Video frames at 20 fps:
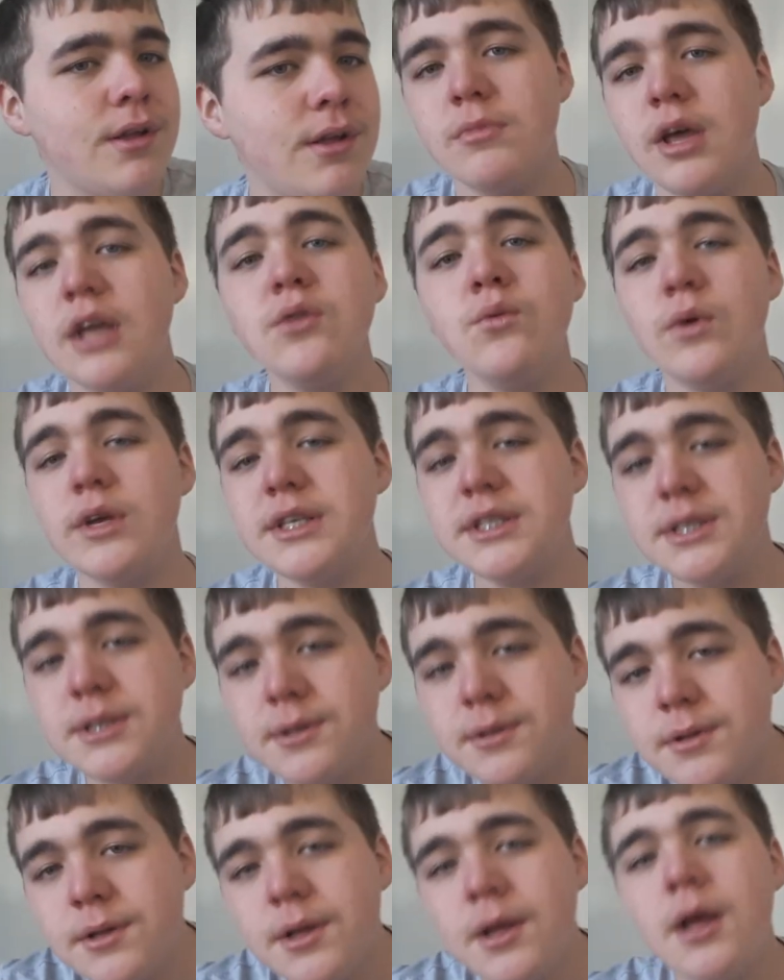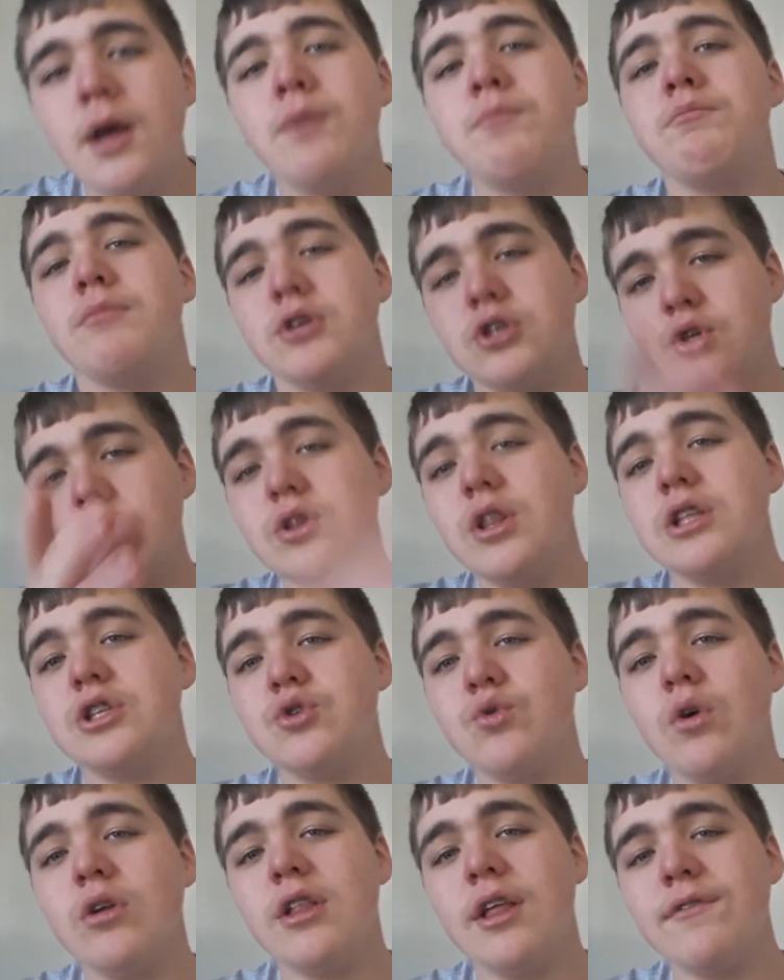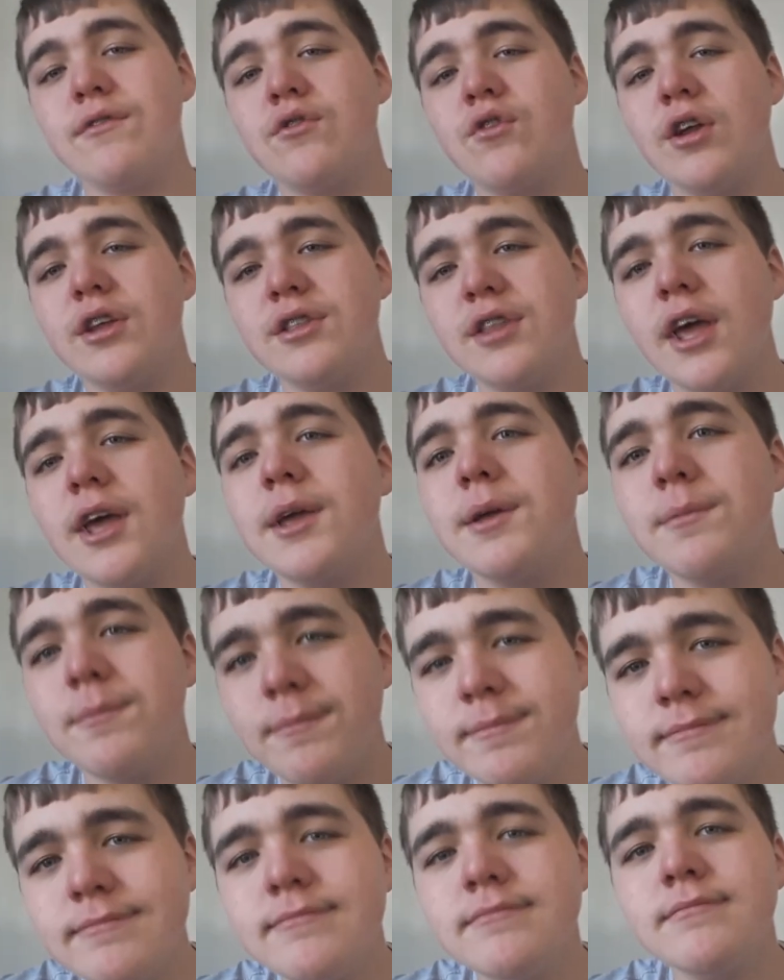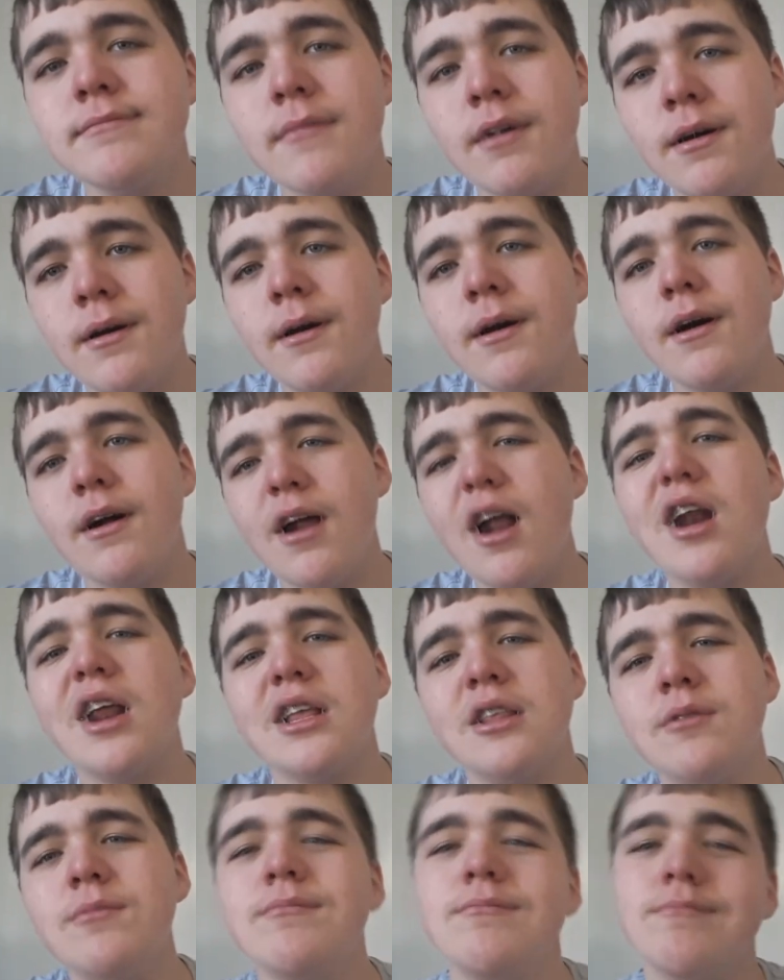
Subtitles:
Anyways, make sure that you all have a great day. Alright,